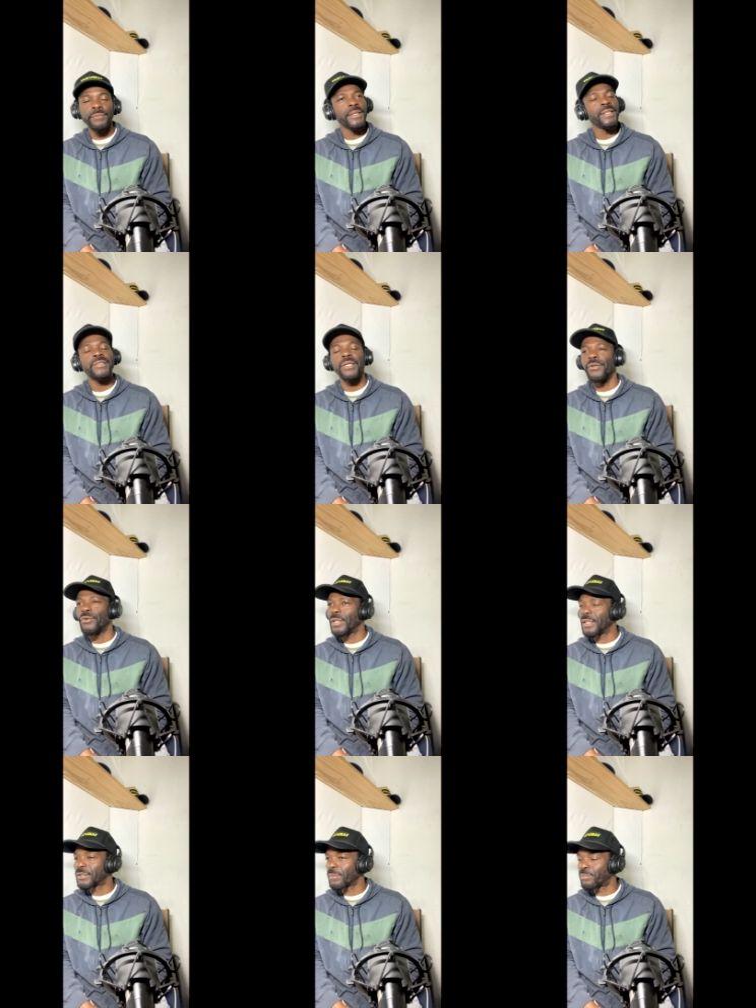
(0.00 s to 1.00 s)
It's
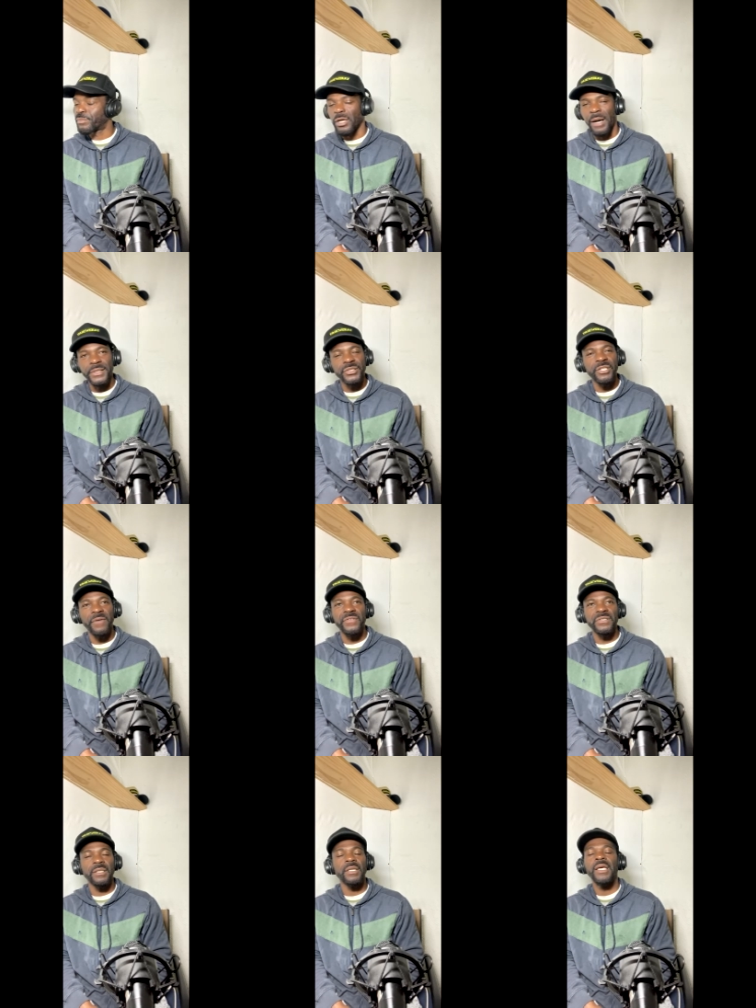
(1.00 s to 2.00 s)
Thomas
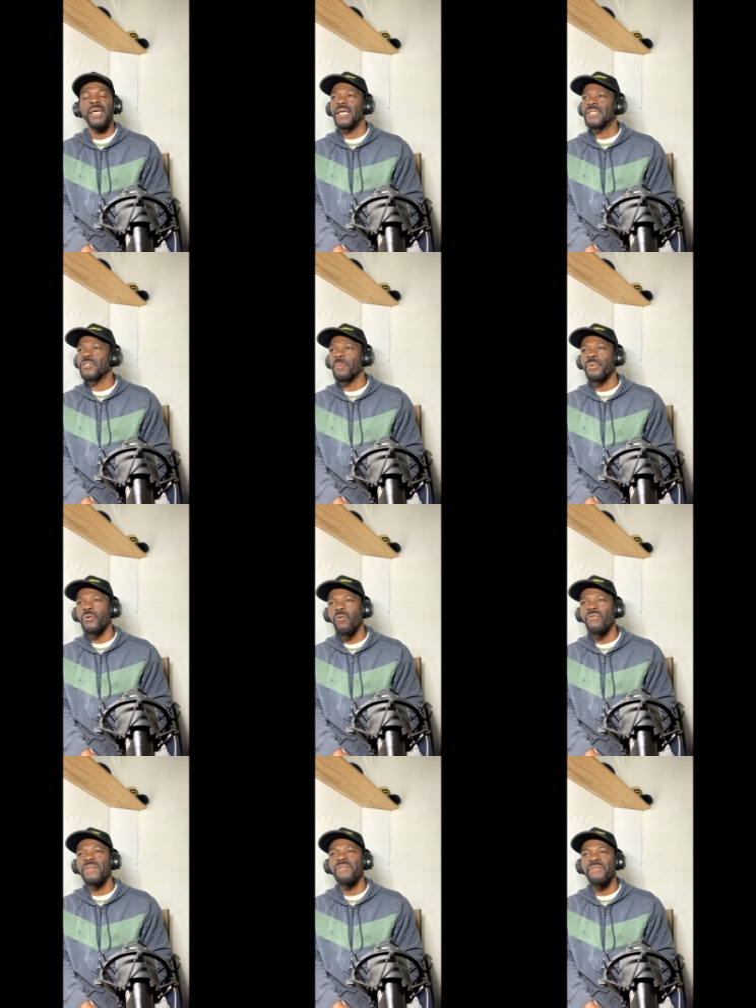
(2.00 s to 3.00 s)
Jefferson. It's a
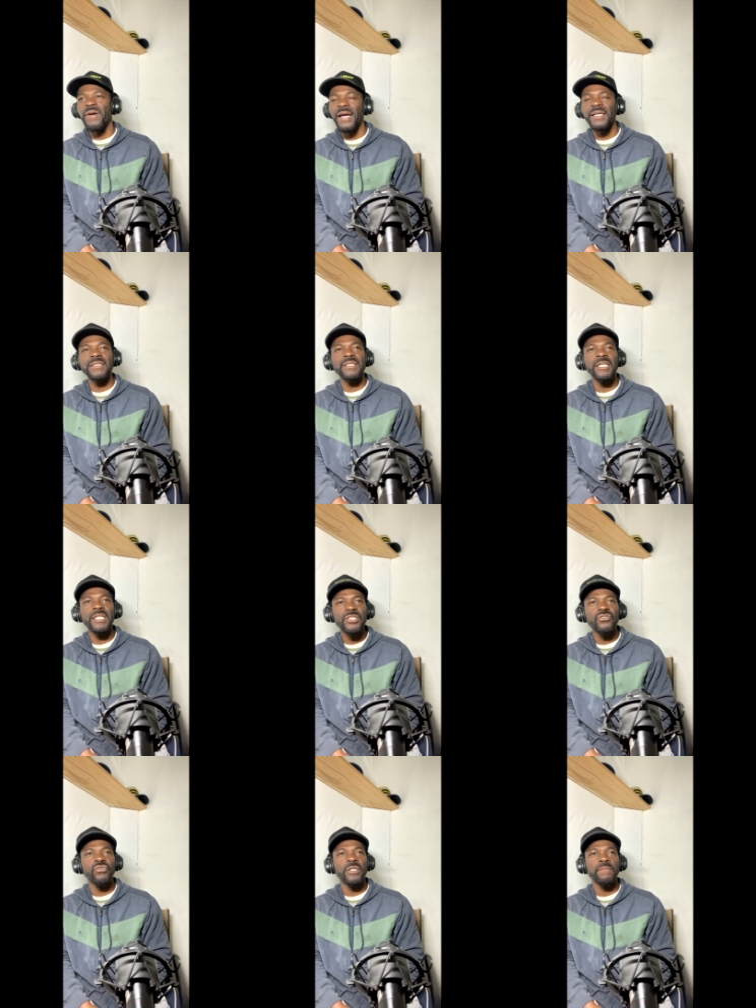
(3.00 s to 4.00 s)
proven fact. It's
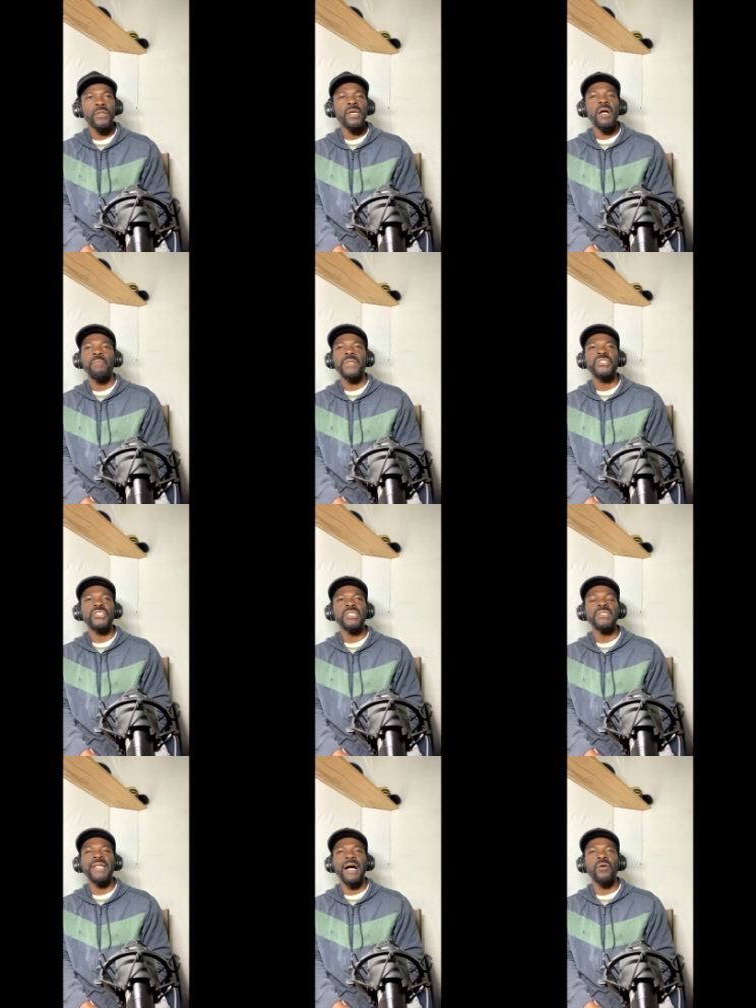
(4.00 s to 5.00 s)
history. But
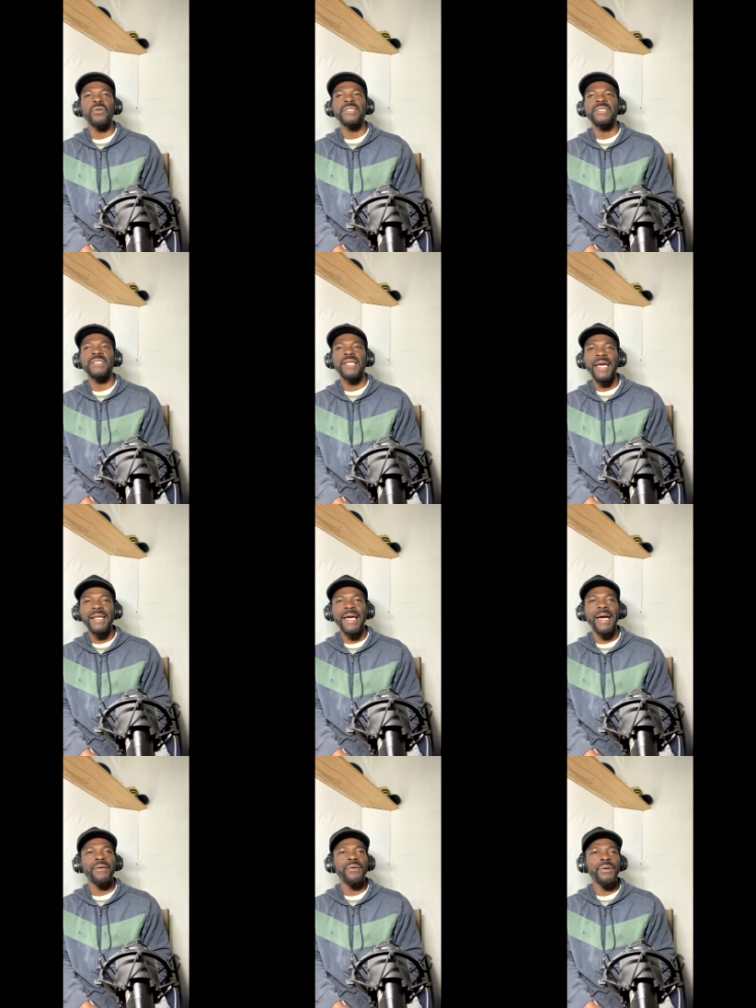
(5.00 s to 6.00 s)
she's not going to say
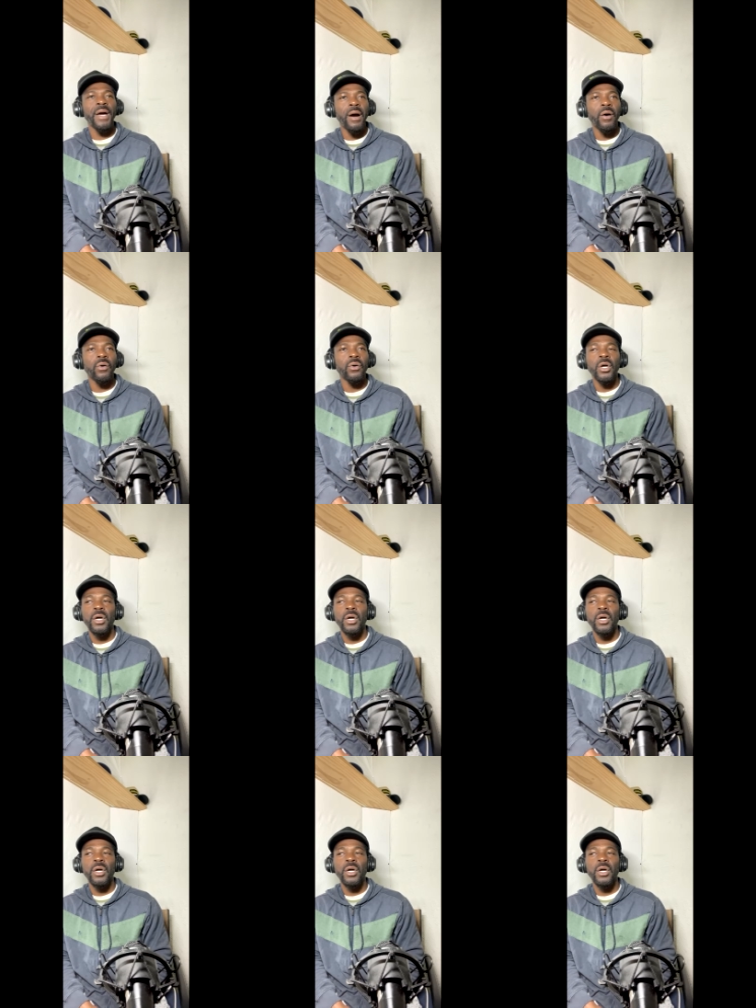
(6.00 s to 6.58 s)
that now.